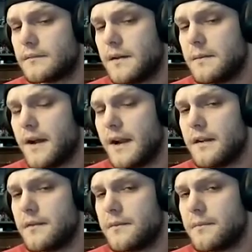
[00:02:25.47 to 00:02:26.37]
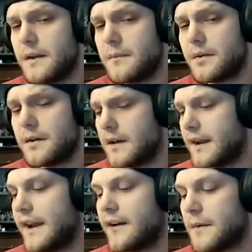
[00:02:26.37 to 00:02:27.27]
He might have been a part of,
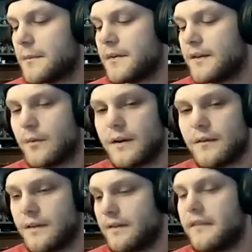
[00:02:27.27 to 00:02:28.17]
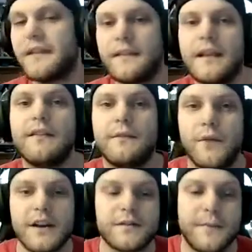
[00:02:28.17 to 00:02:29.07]
I can't remember his one it was, and then
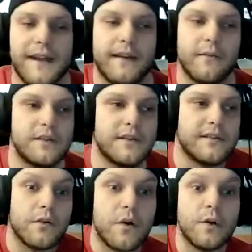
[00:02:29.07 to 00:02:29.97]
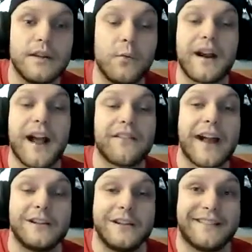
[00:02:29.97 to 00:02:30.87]
Fresh Meat, which is the only one I've
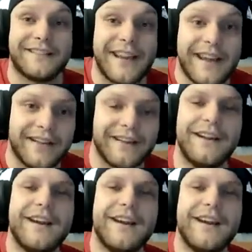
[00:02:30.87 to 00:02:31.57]
actually seen